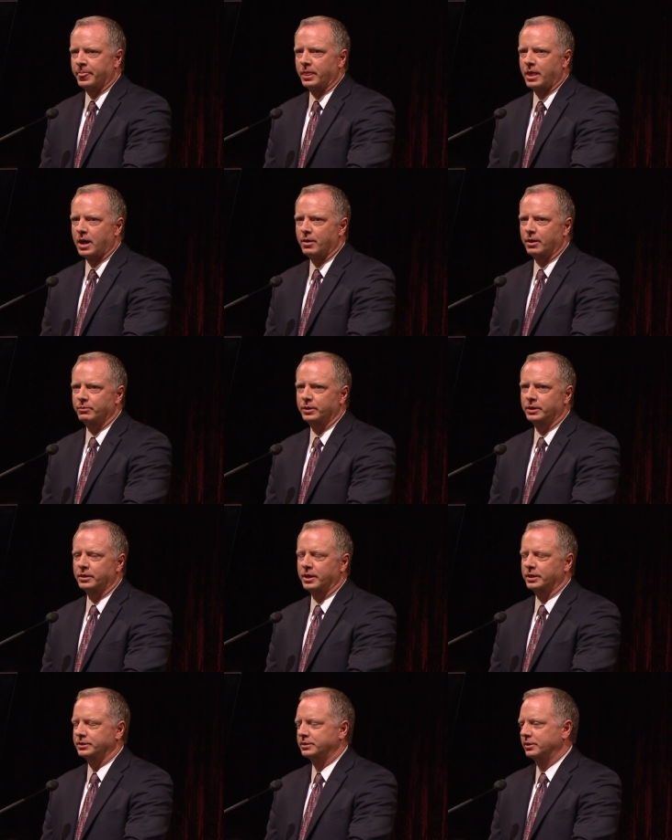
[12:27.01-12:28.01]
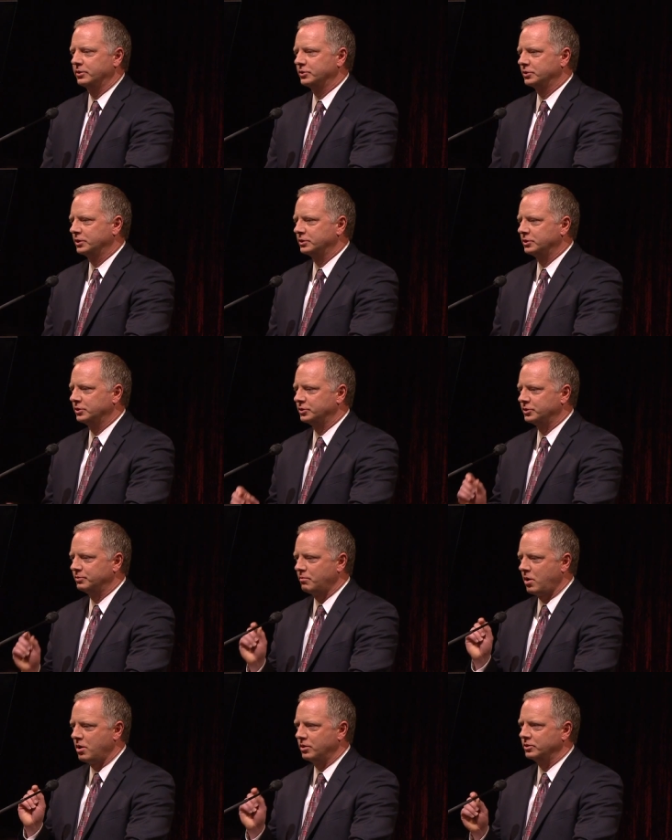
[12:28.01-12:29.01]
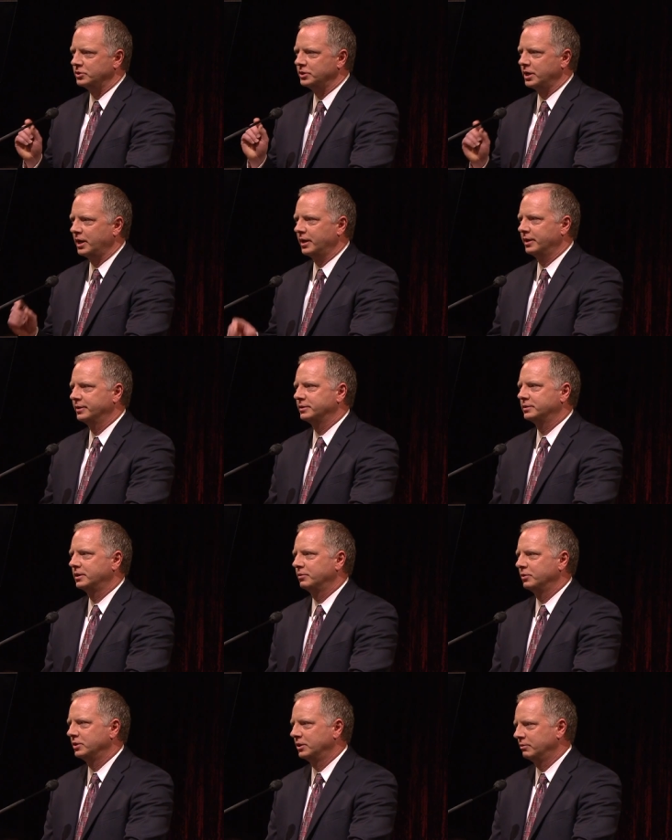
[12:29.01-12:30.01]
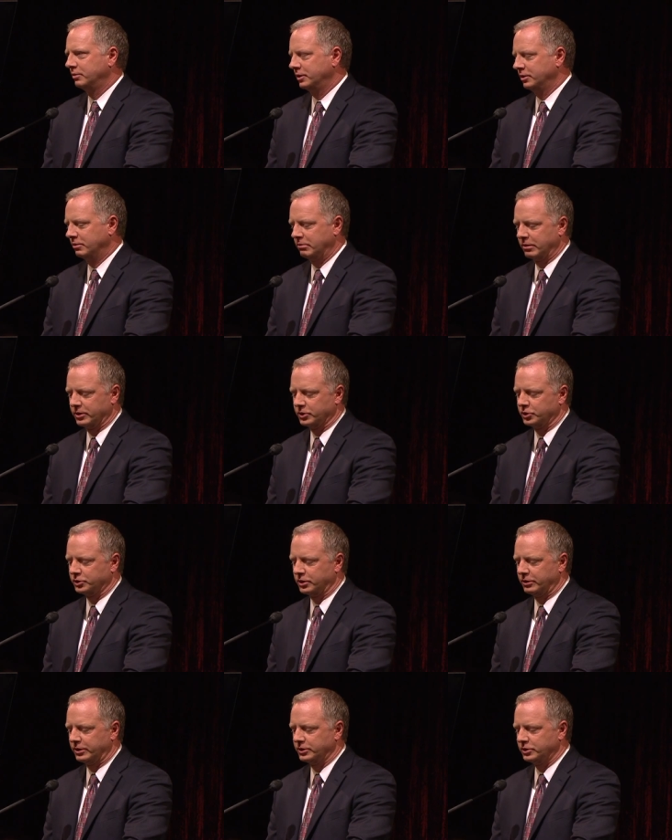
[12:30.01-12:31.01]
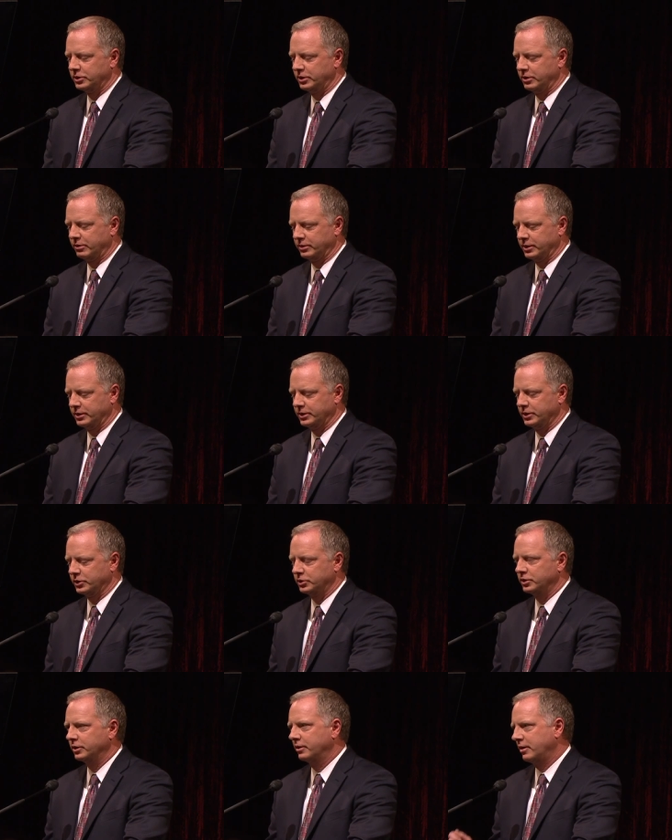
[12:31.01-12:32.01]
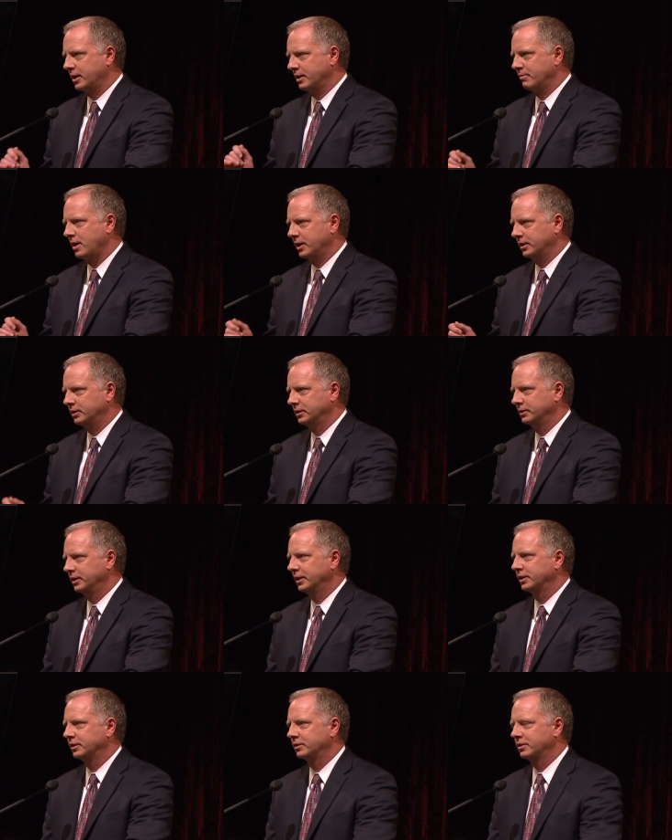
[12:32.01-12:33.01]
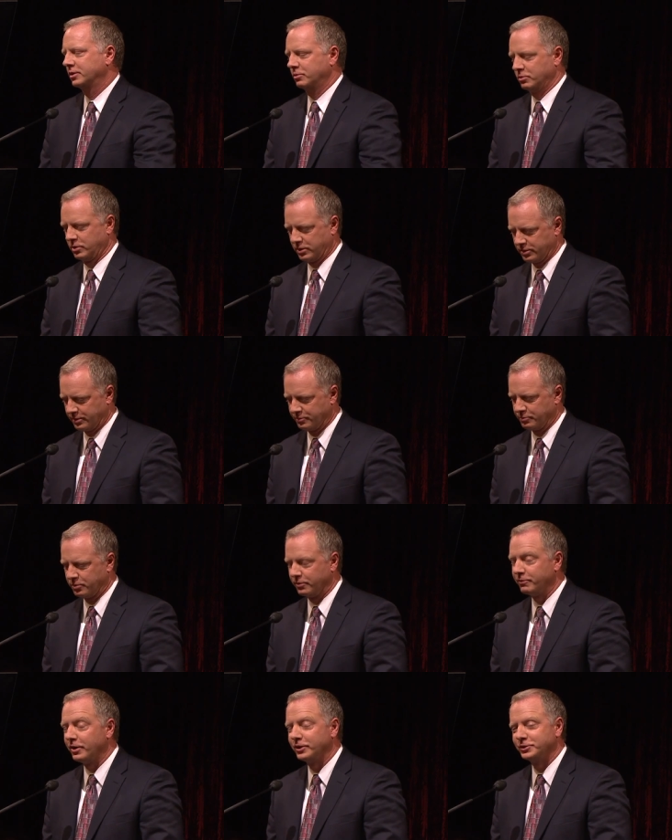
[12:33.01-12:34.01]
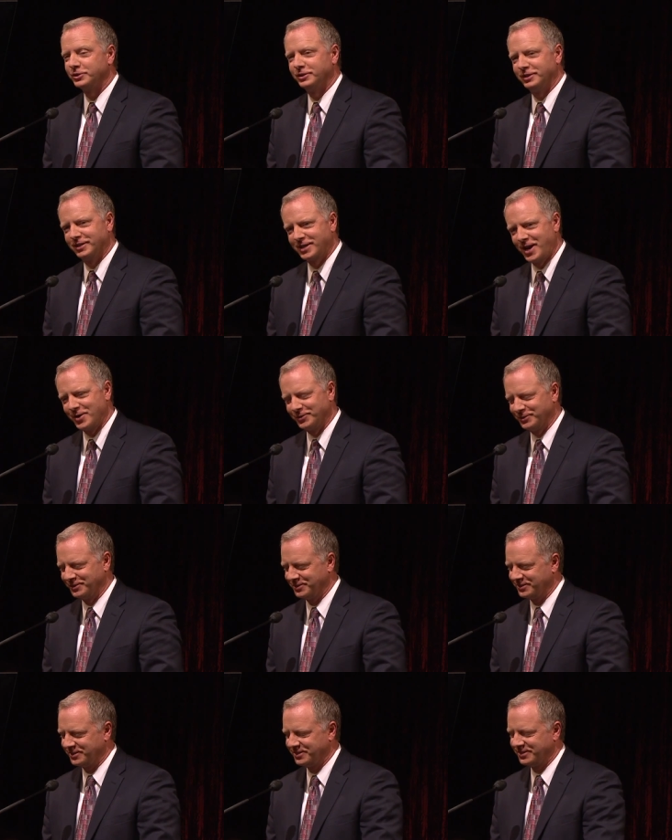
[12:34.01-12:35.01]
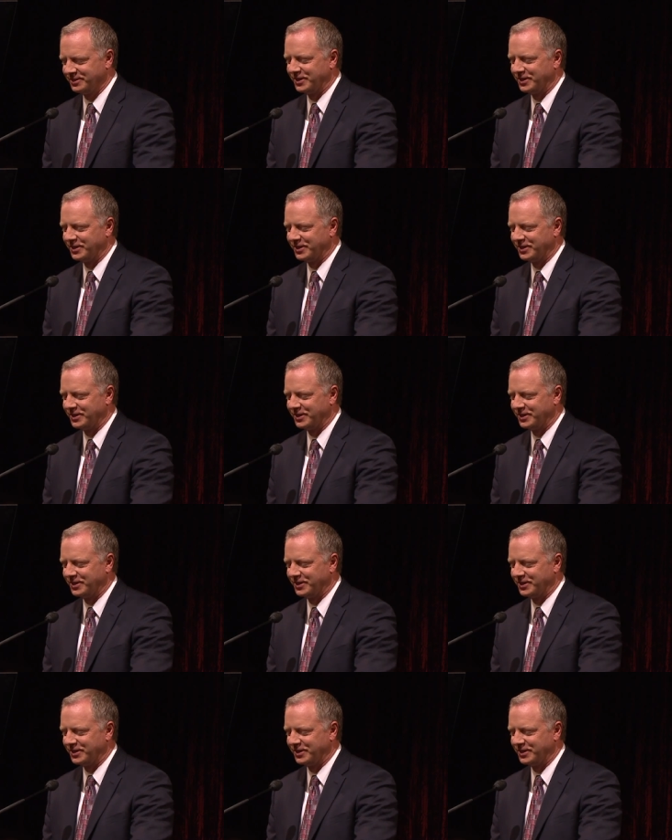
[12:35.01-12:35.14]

Now, I realize there's just a small chance that when you read the word assurance, you don't initially or automatically link it to the work of professional accountants.